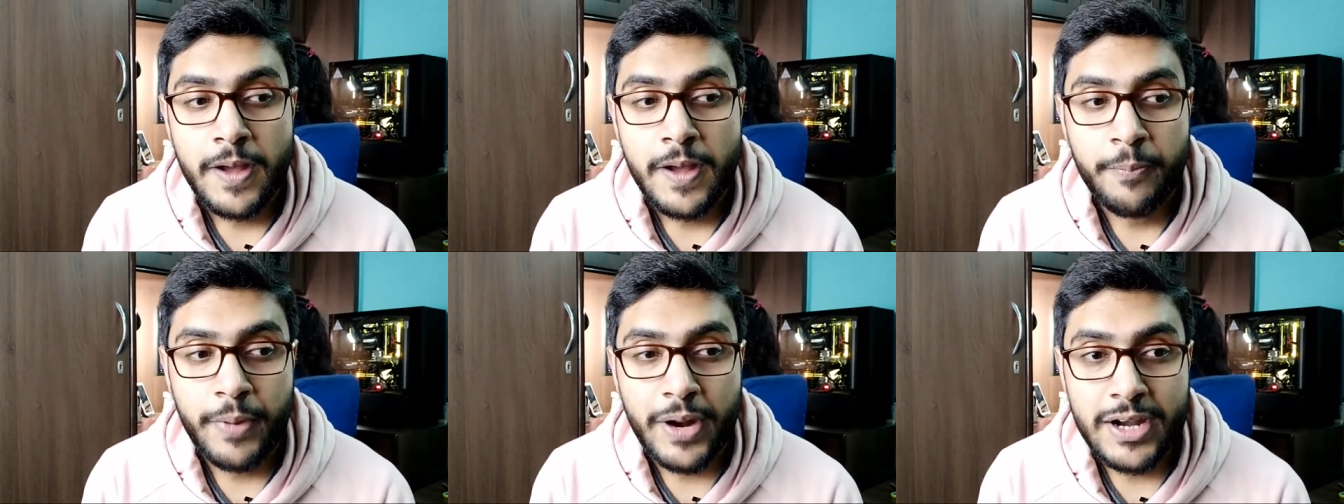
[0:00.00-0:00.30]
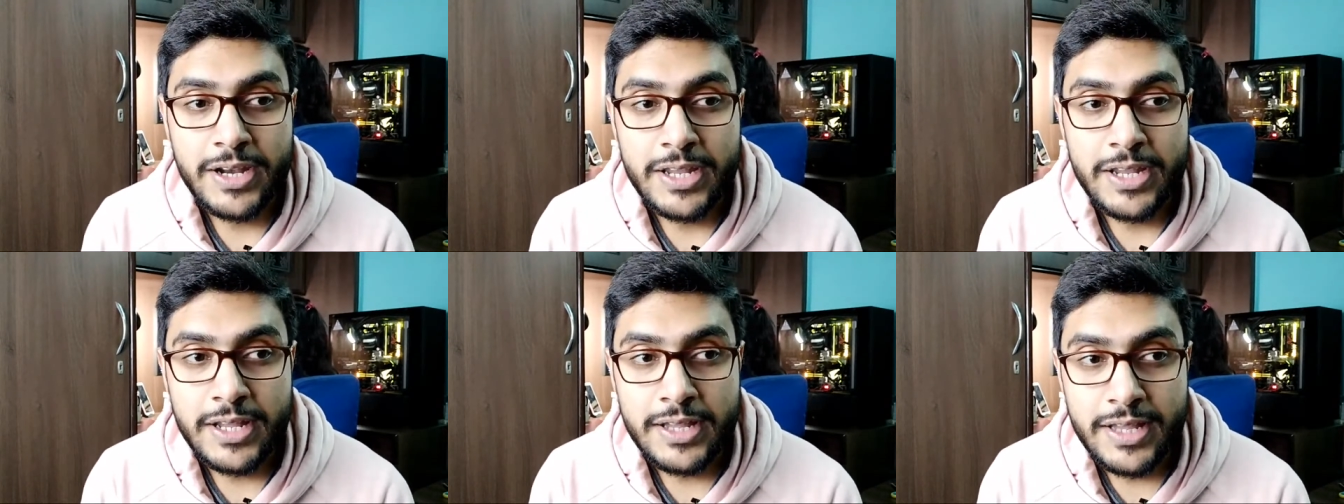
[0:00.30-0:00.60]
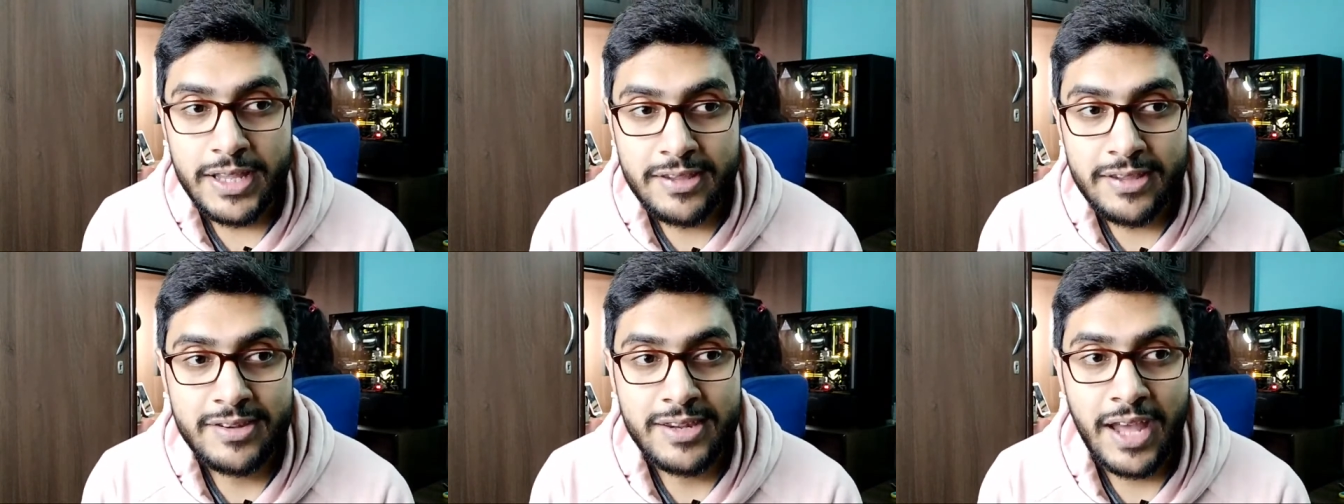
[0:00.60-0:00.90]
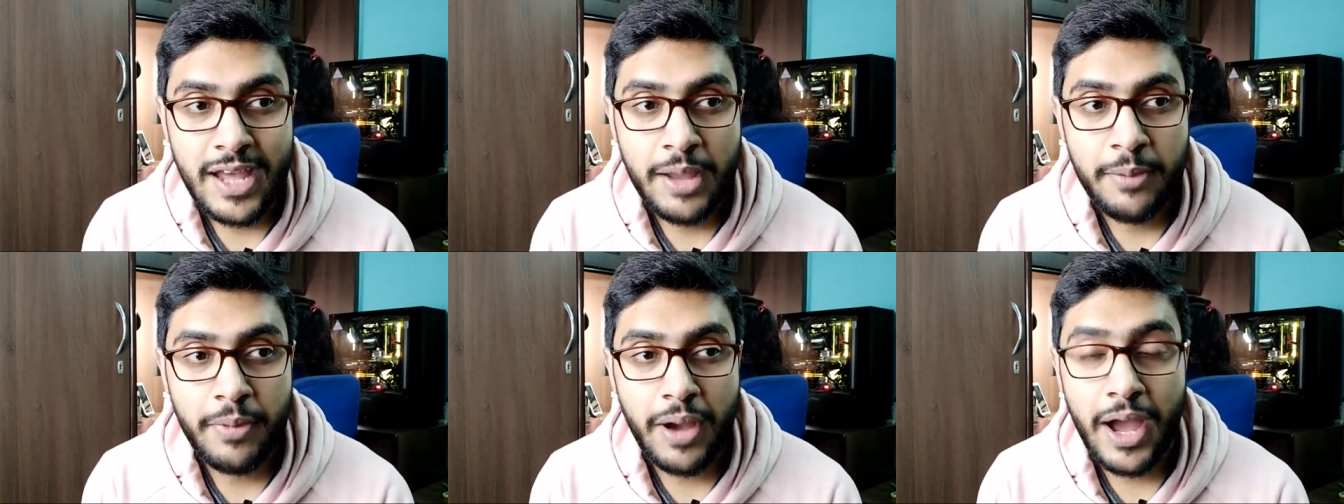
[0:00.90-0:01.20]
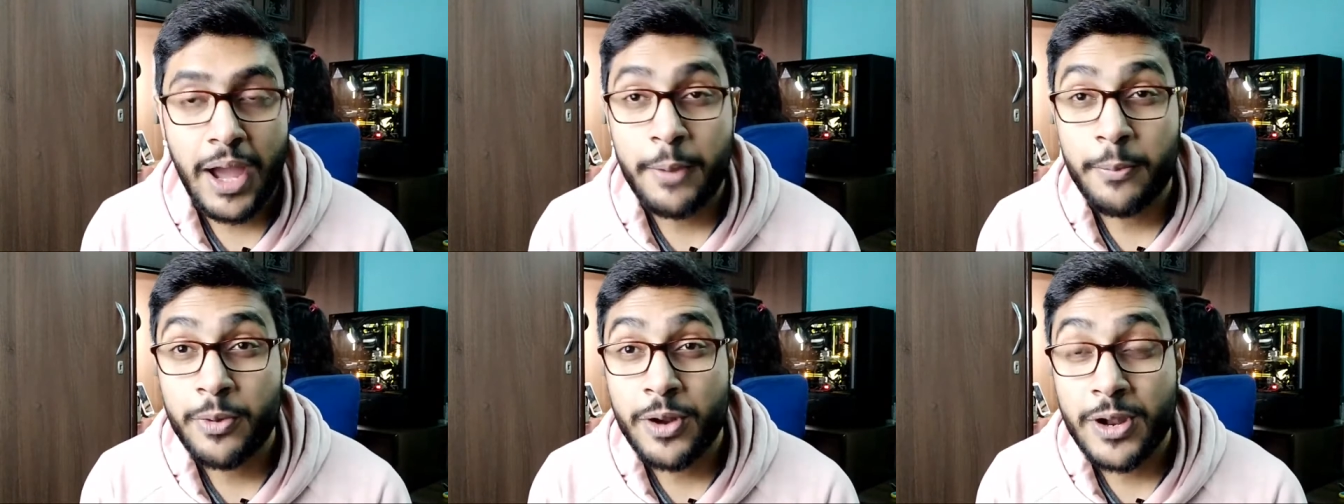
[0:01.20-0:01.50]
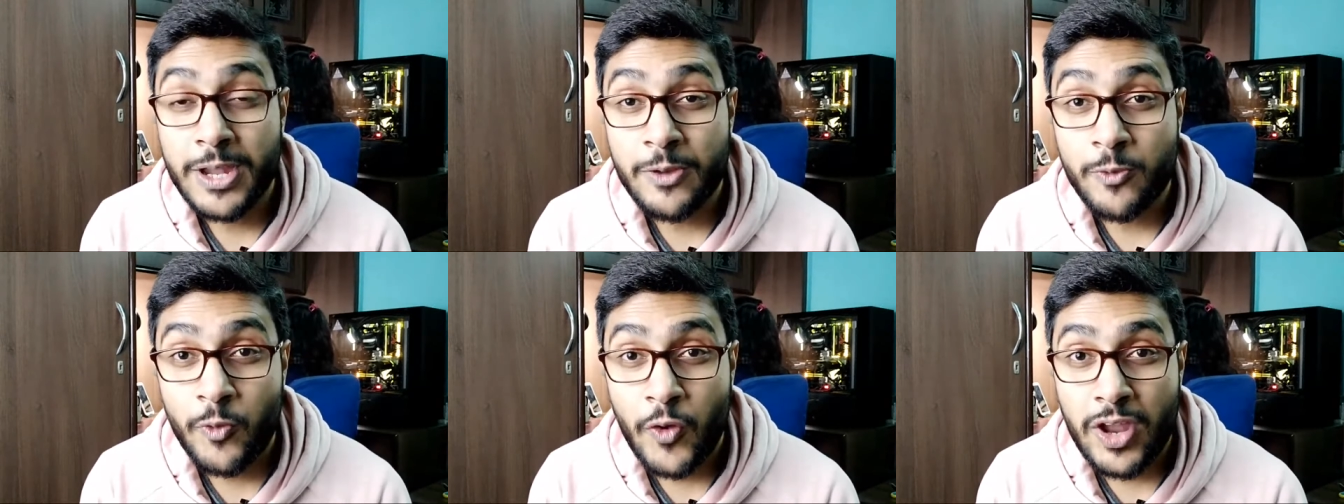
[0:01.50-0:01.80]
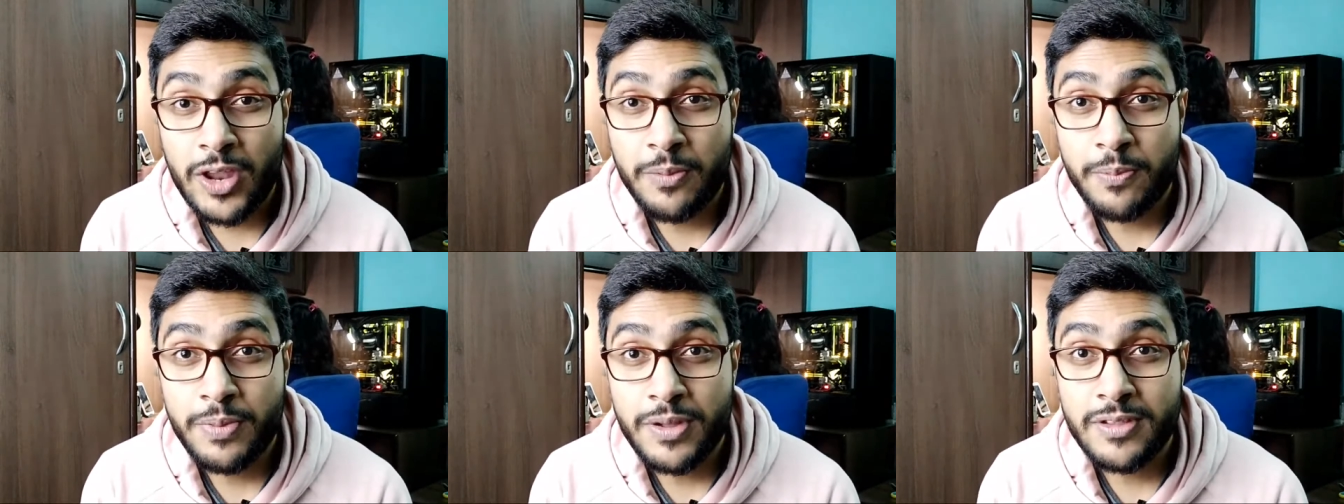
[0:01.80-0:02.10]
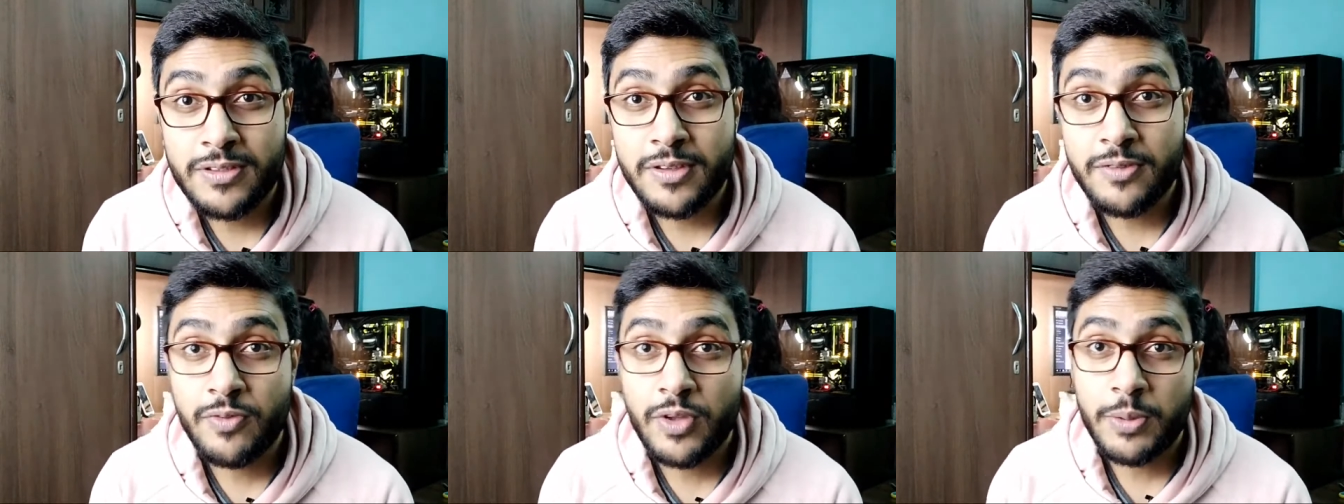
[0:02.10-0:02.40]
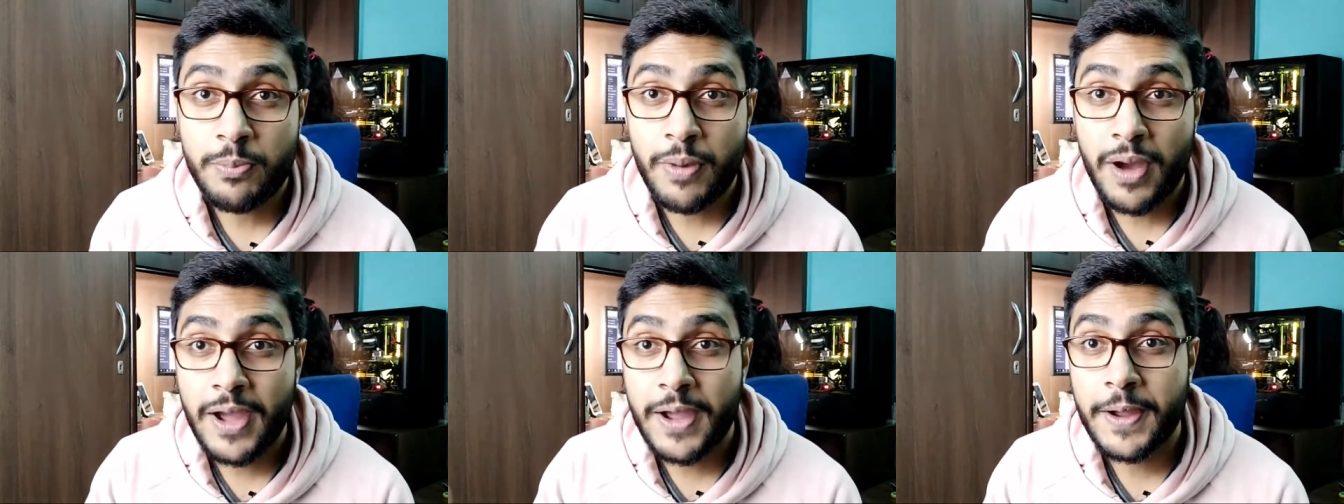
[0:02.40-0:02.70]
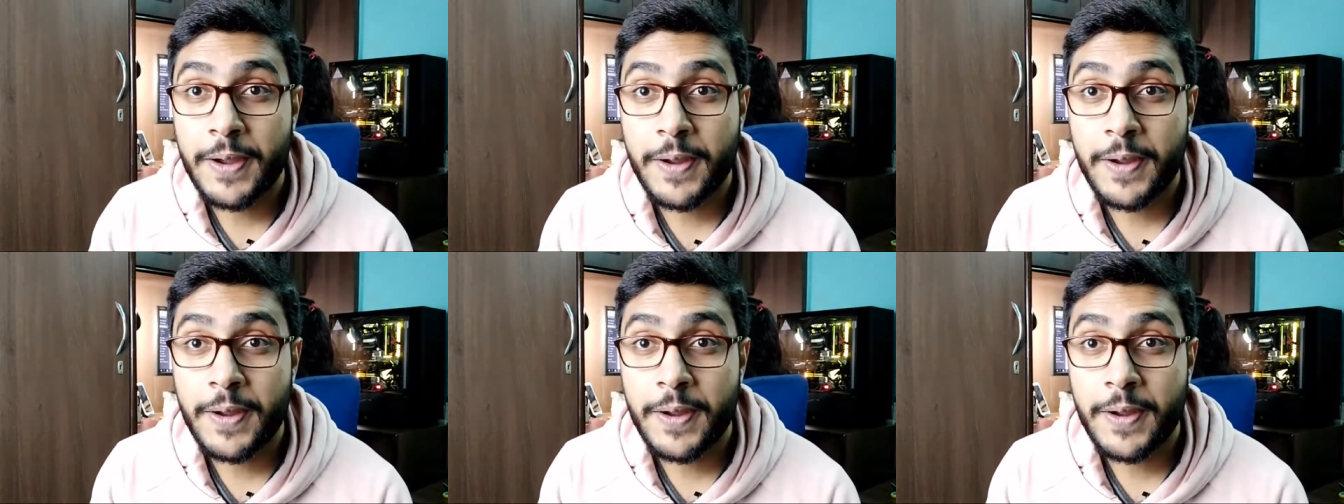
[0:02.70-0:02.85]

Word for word: But uh, this time I'm running very busy with my